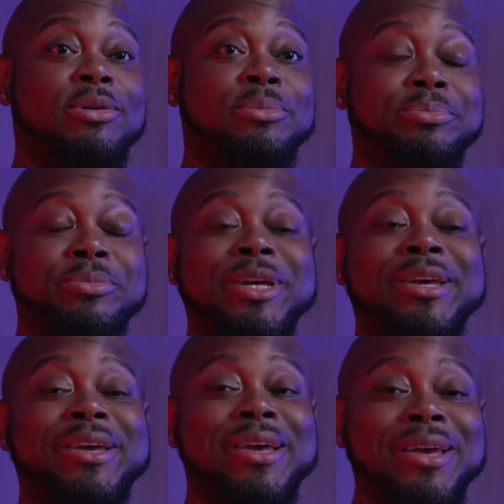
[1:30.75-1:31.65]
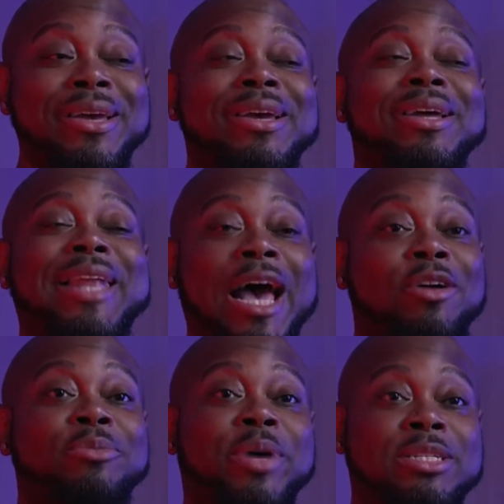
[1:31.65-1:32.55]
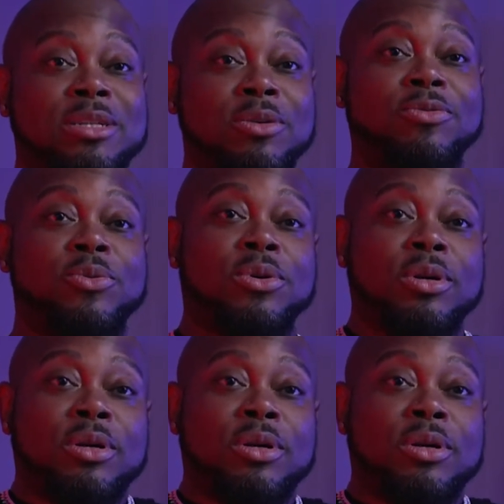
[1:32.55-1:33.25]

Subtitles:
I'm doubting myself for.